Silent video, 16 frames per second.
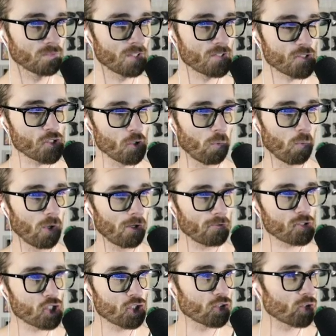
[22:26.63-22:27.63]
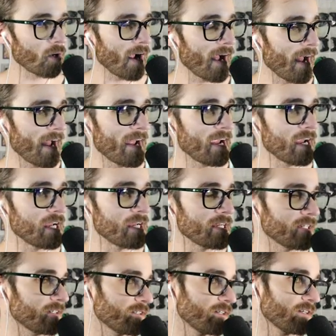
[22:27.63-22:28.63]
so we'll
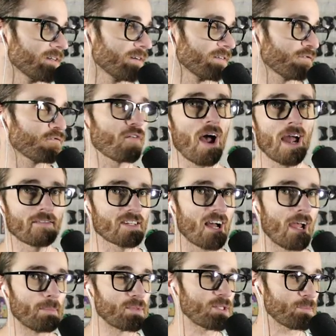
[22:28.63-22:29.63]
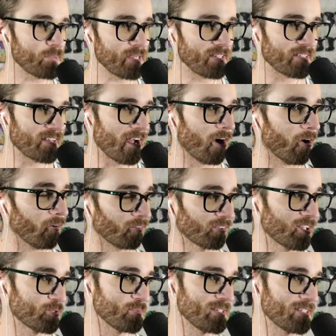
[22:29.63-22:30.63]
try five times speed now,
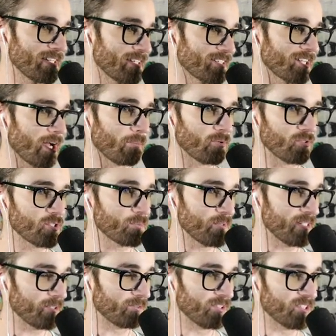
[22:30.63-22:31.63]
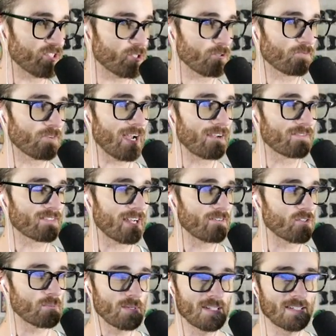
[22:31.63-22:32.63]
because we did double speed. Let's do five
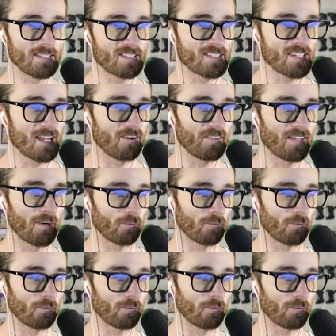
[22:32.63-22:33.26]
times speed and see how that